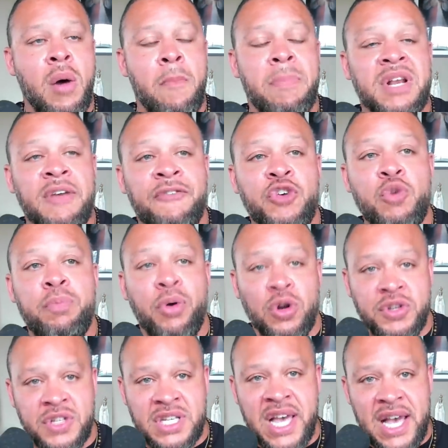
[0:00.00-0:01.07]
But if you
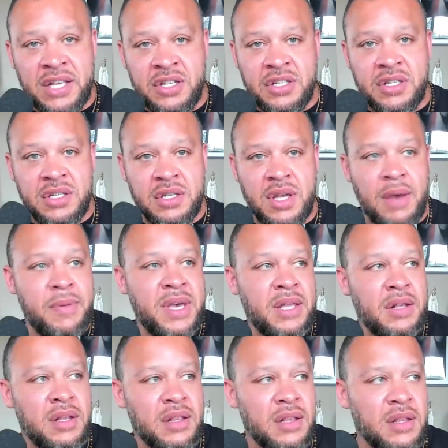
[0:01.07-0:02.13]
persist, I
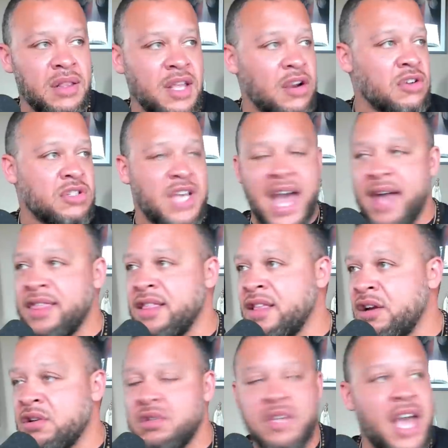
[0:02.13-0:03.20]
mean, there's Catholic,
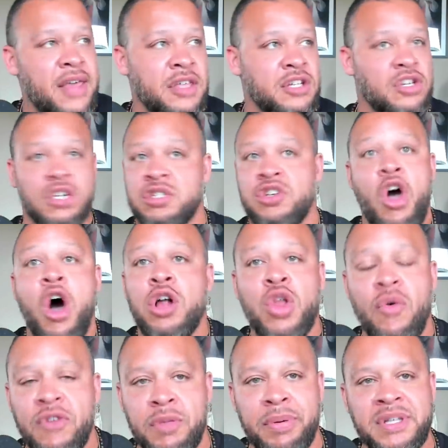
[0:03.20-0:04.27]
there's Catholic churches all
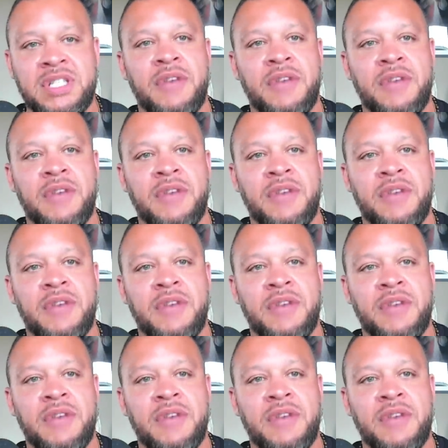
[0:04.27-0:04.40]
over the place.